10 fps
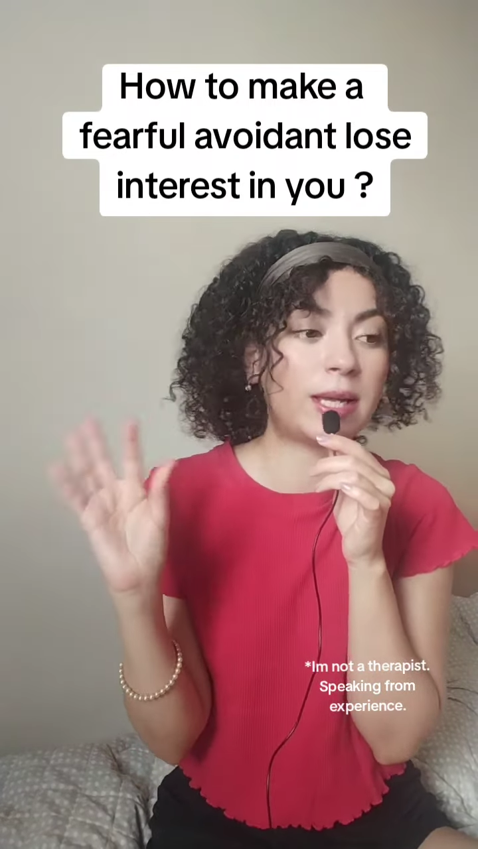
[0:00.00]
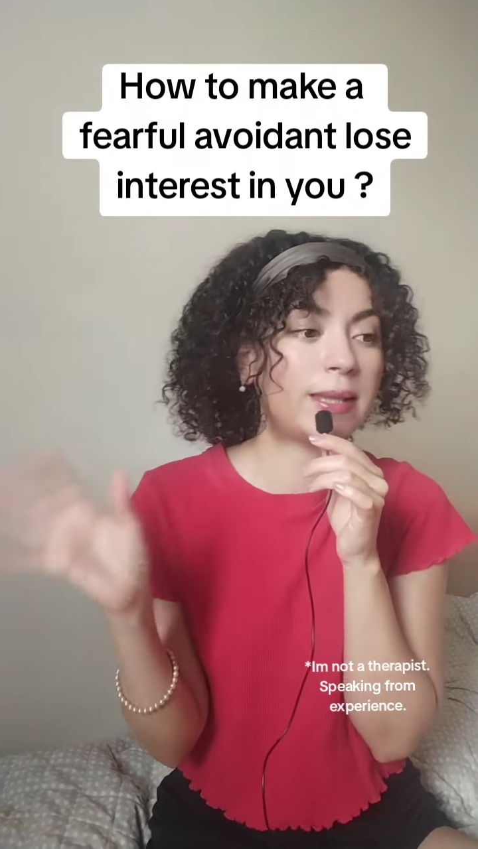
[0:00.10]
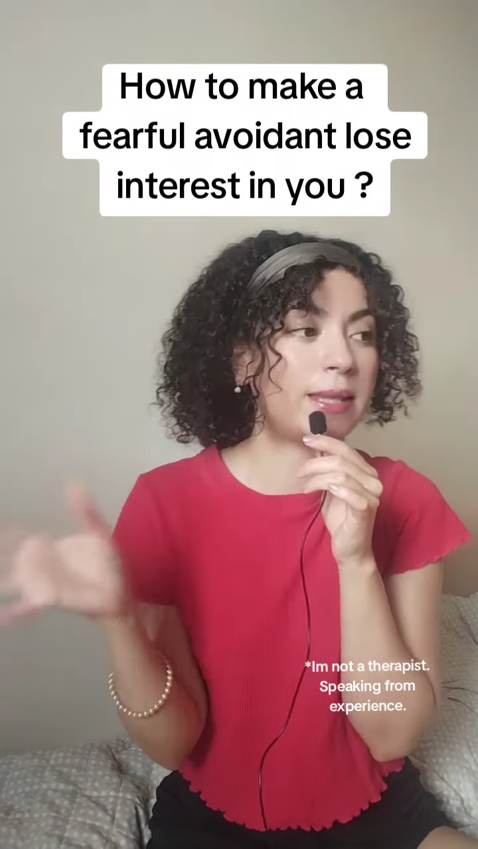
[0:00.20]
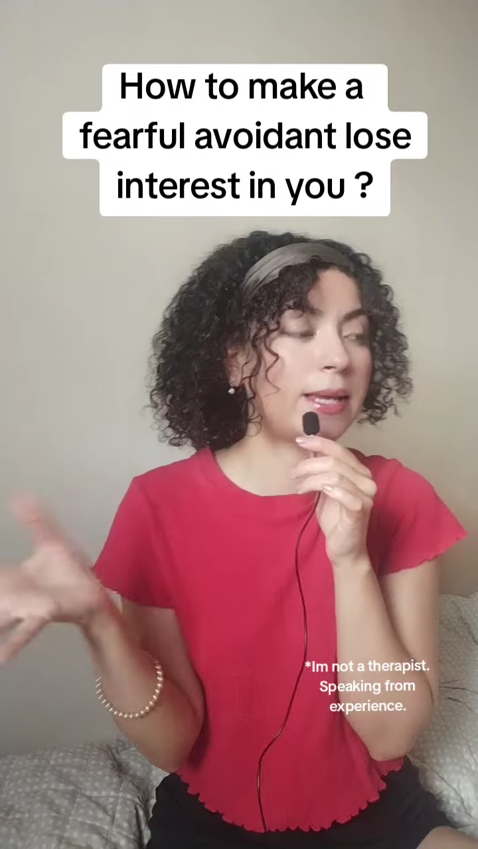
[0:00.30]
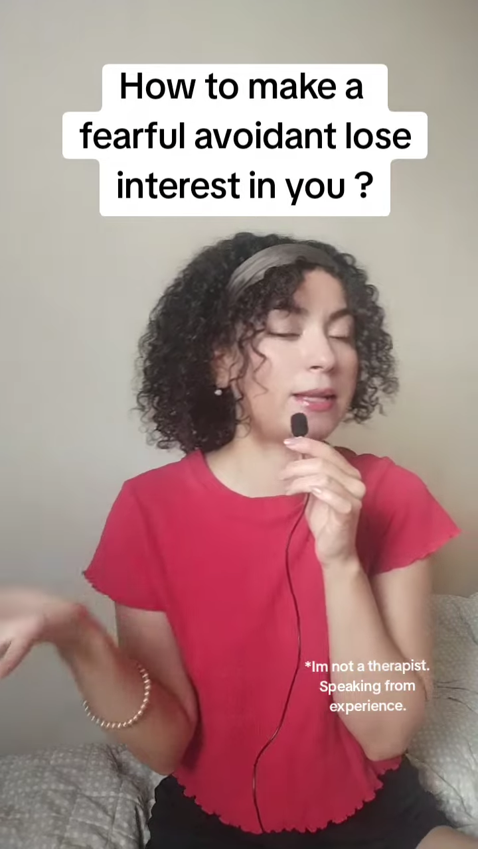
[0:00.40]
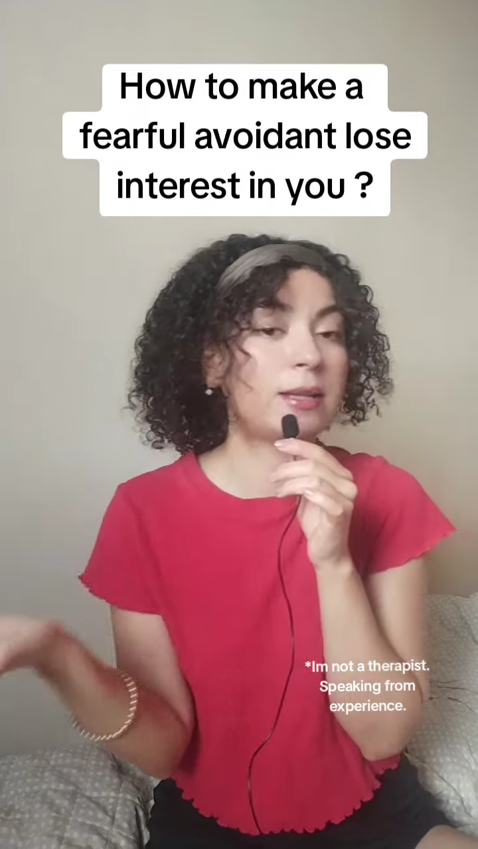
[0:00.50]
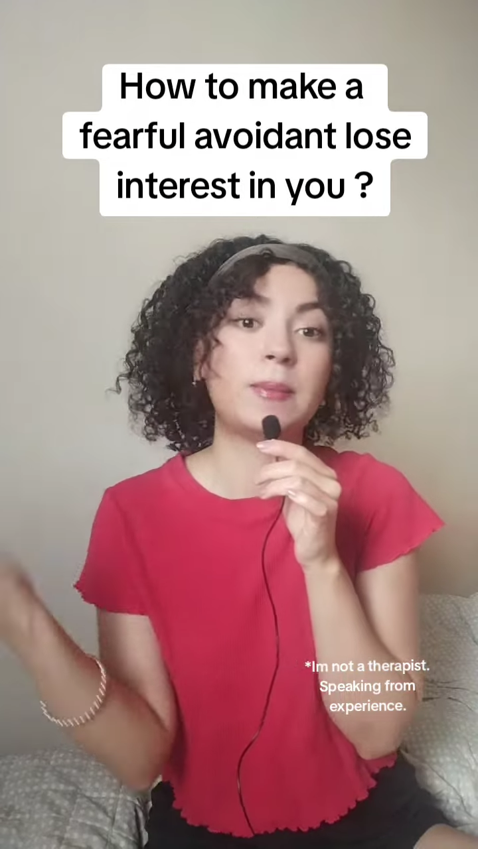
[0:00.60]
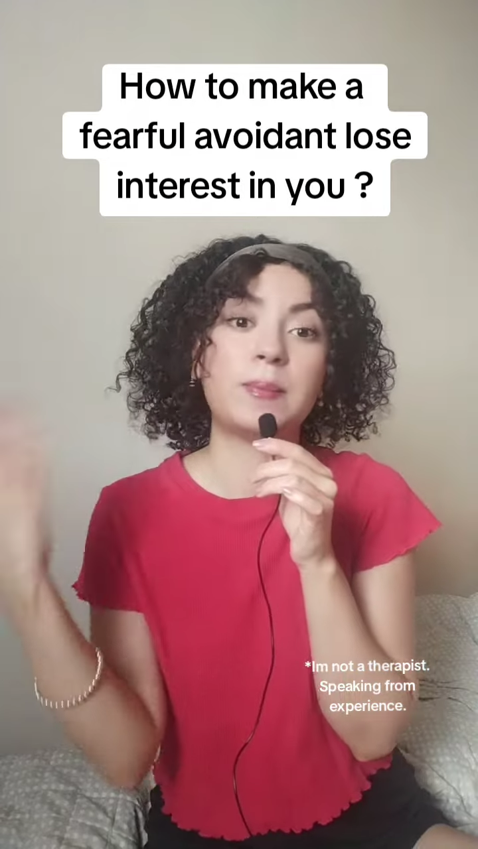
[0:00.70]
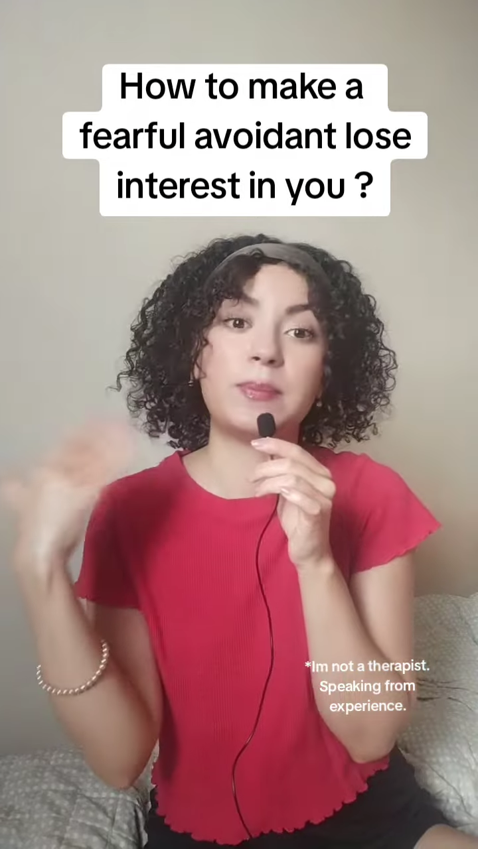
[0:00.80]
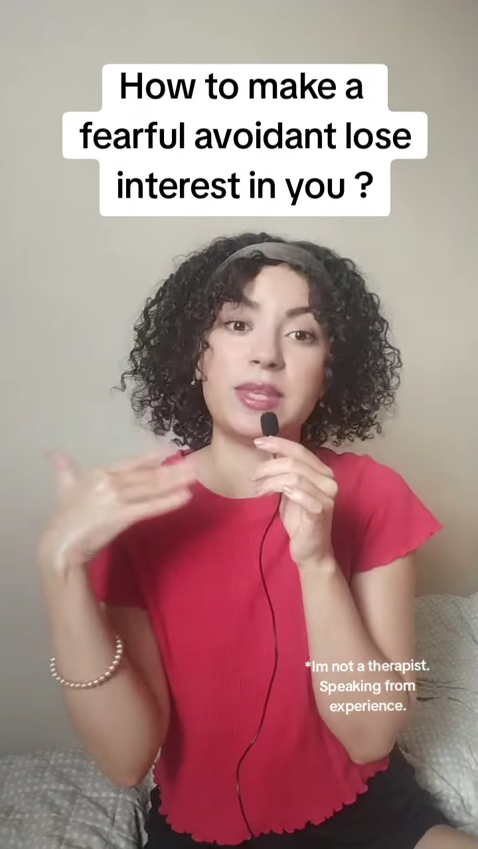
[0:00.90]
and then
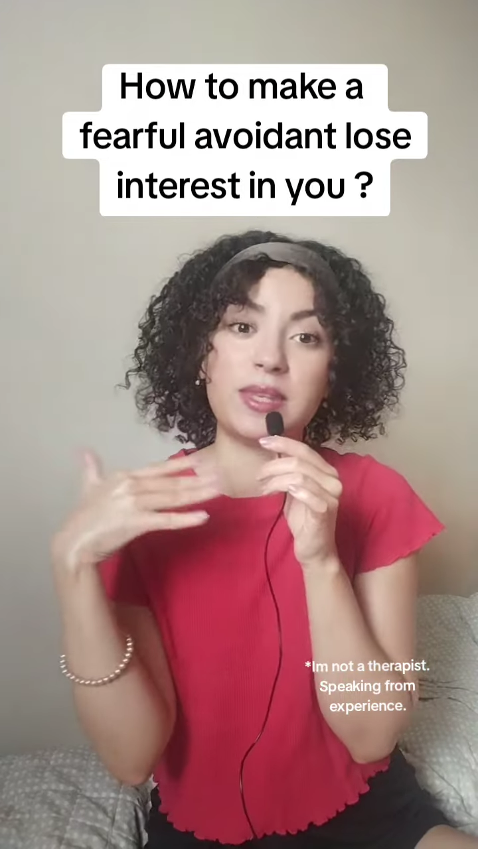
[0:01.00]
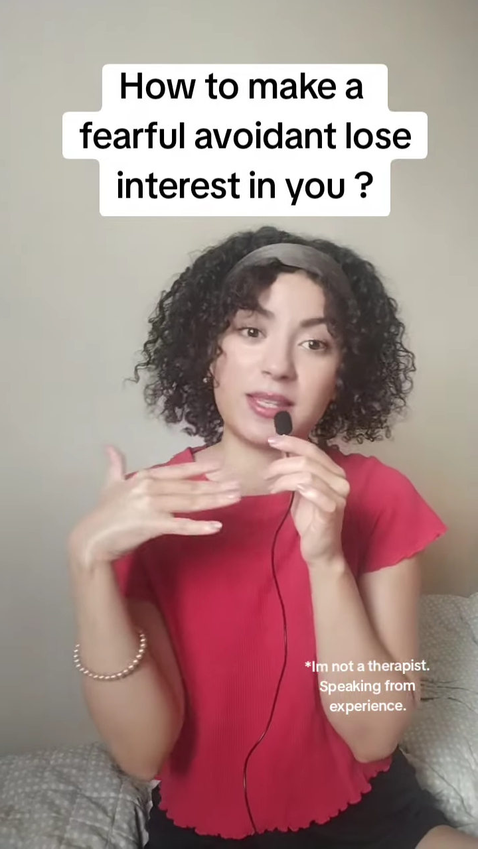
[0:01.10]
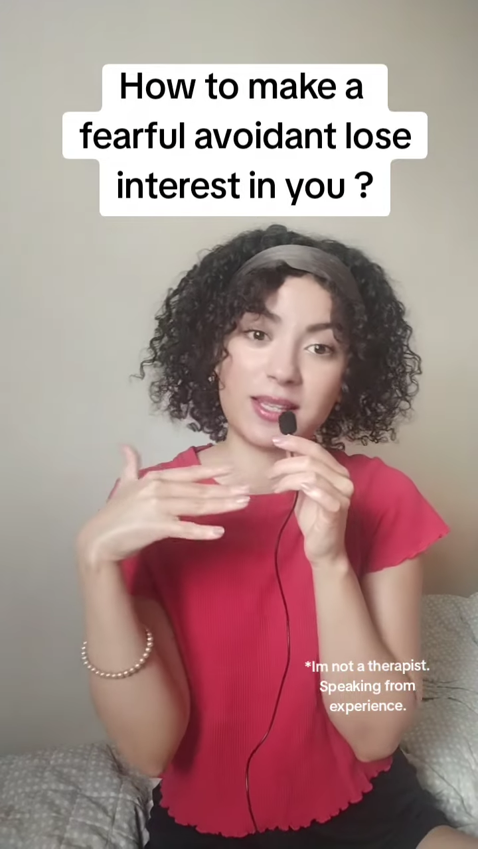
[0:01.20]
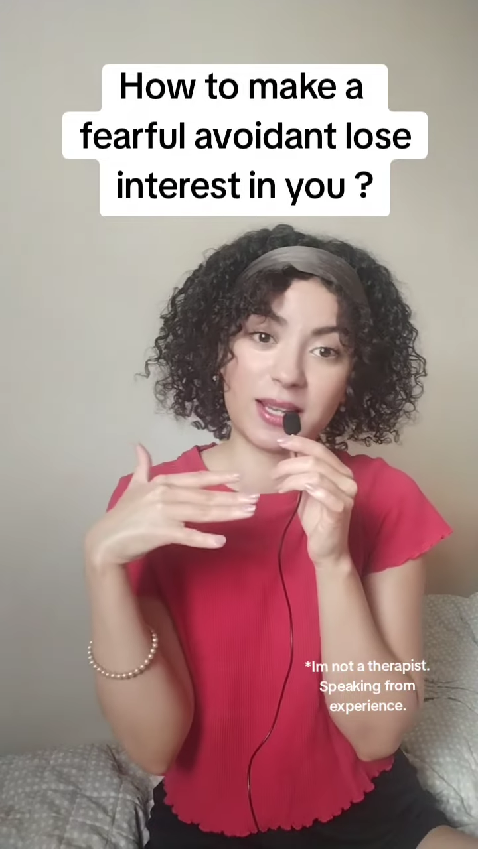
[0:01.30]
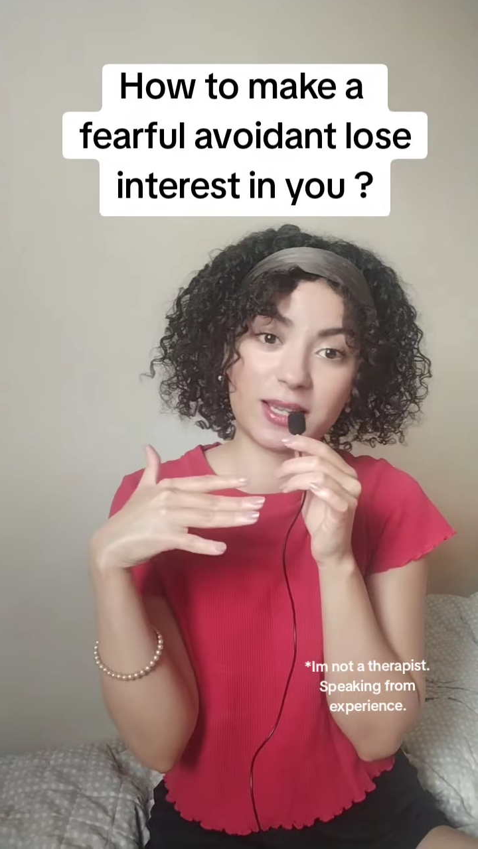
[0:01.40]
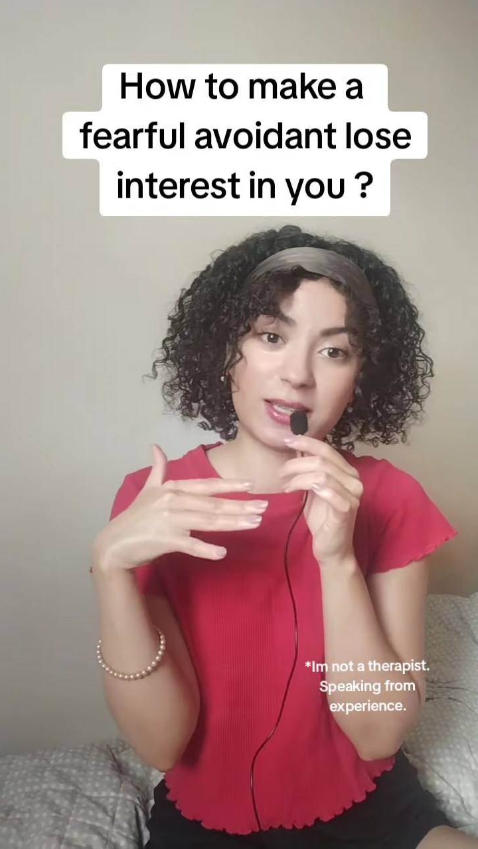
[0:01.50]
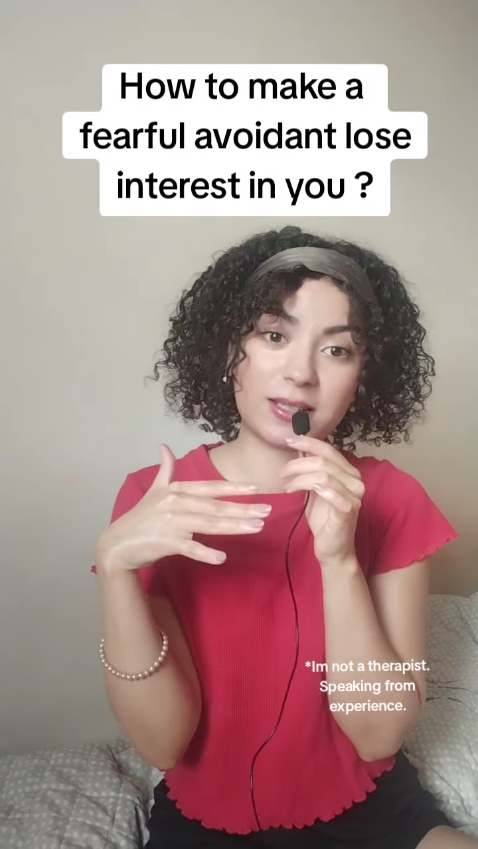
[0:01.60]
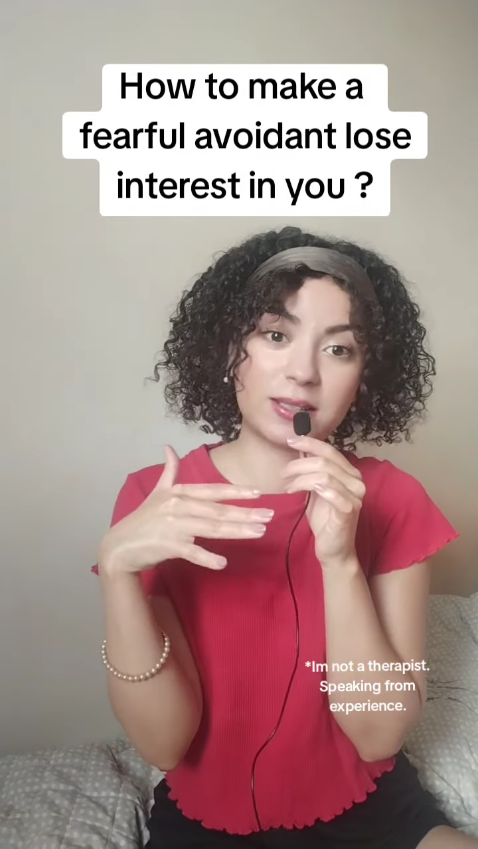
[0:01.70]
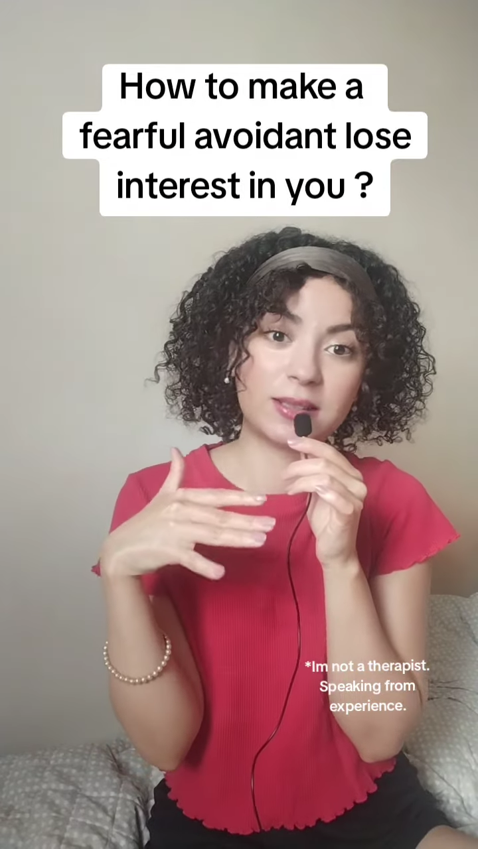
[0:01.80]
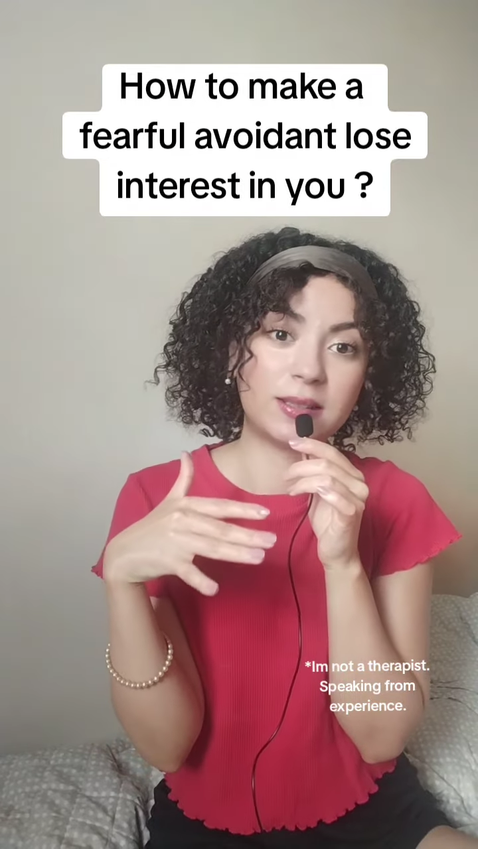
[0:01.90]
be like